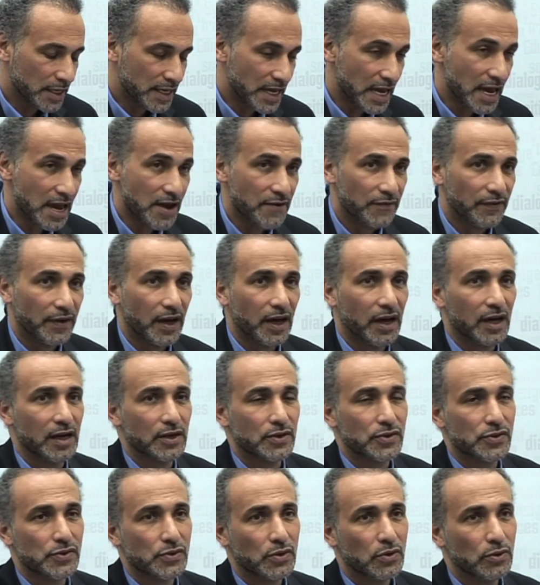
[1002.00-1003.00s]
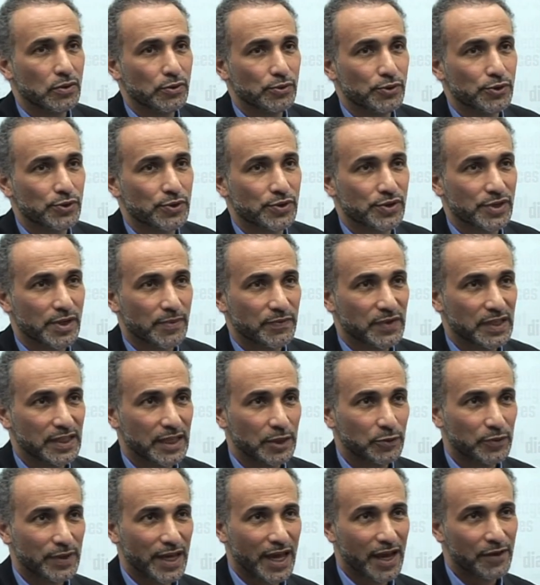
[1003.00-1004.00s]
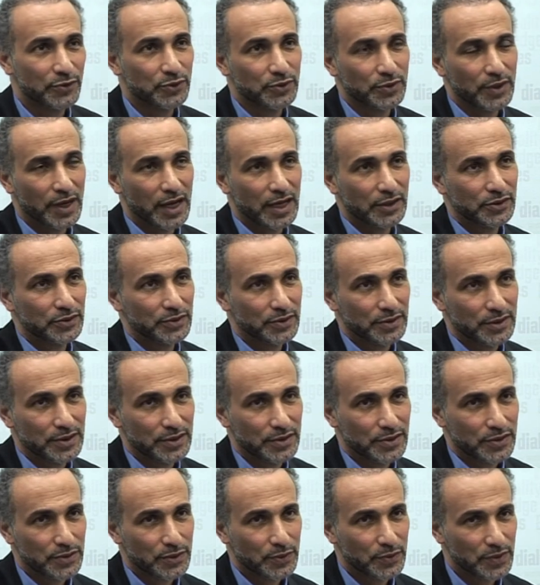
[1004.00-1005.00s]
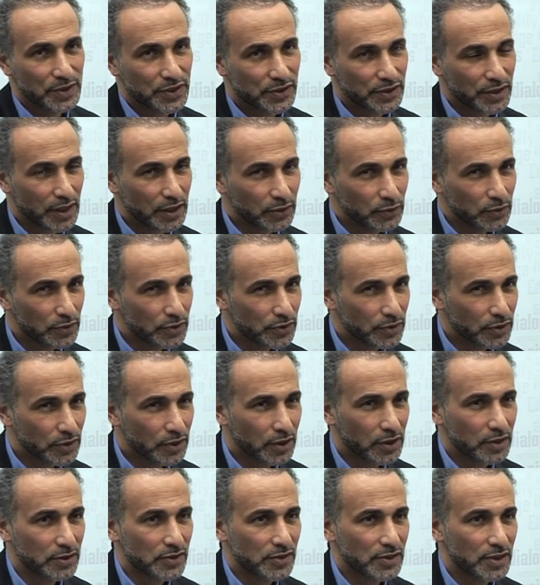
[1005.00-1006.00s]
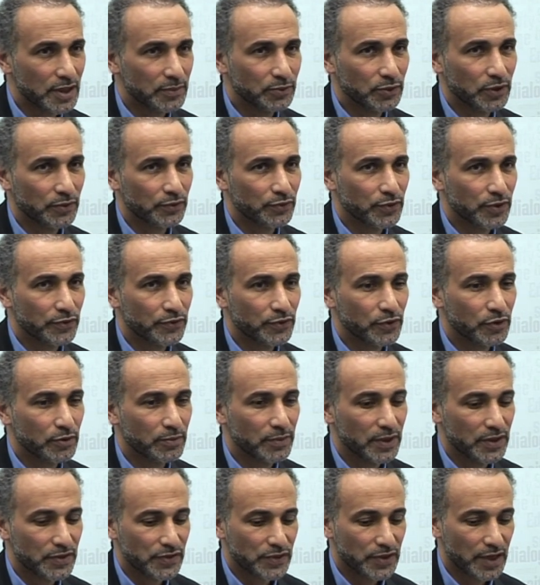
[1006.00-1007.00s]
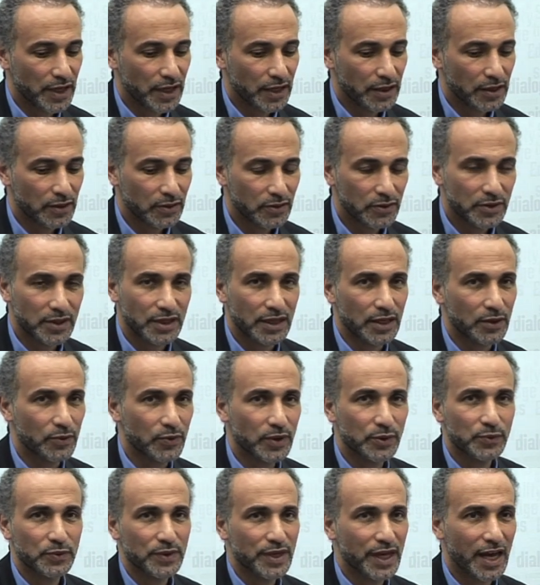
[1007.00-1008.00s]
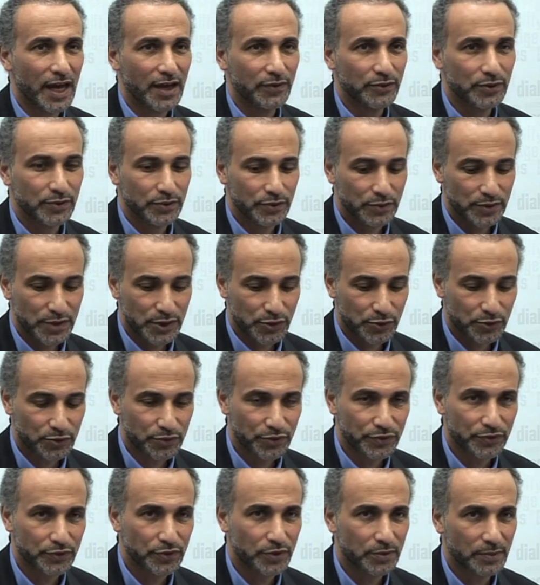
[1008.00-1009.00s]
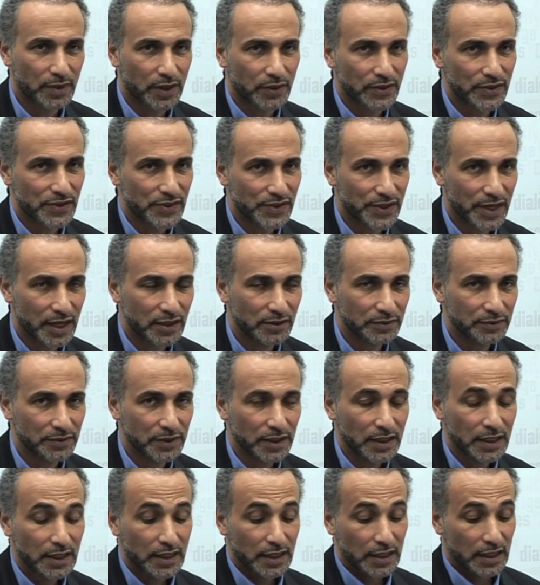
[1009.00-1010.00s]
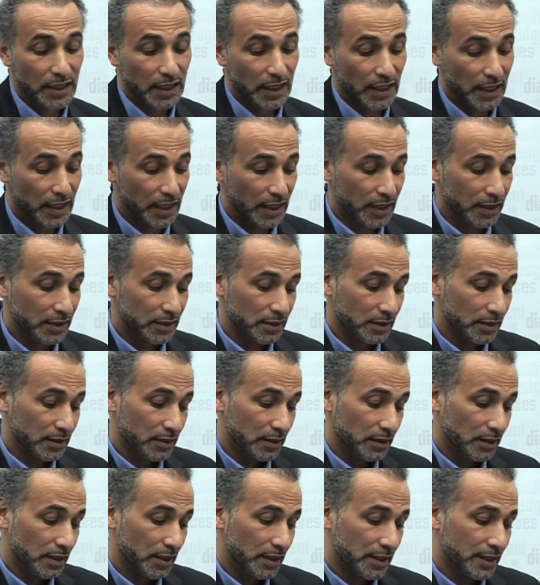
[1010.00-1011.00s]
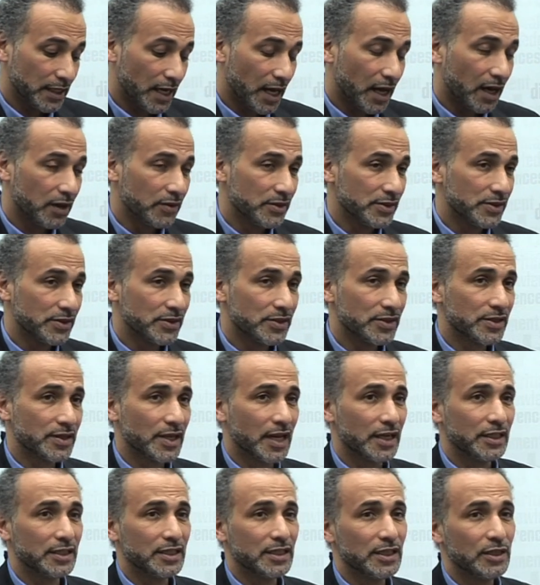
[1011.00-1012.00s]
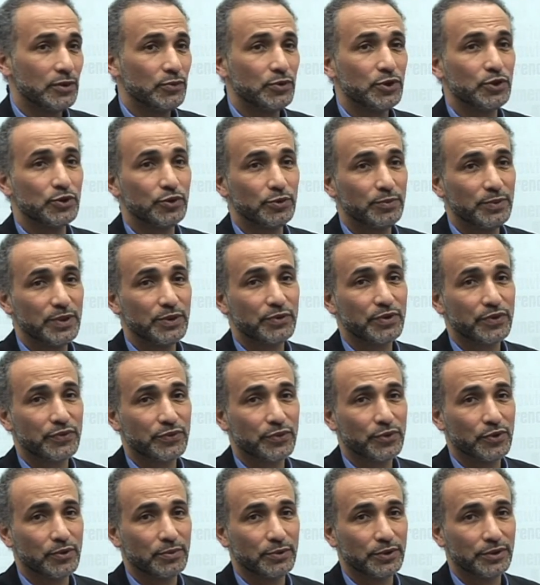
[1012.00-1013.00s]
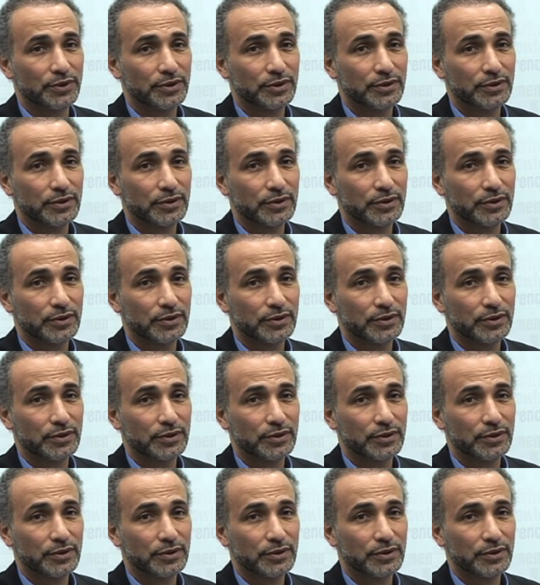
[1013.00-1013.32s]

gave us also something that we have to add to this. So we start with the concept of reform by saying, okay, what we have to do is to reform ourselves. And in our society, we should be reformer.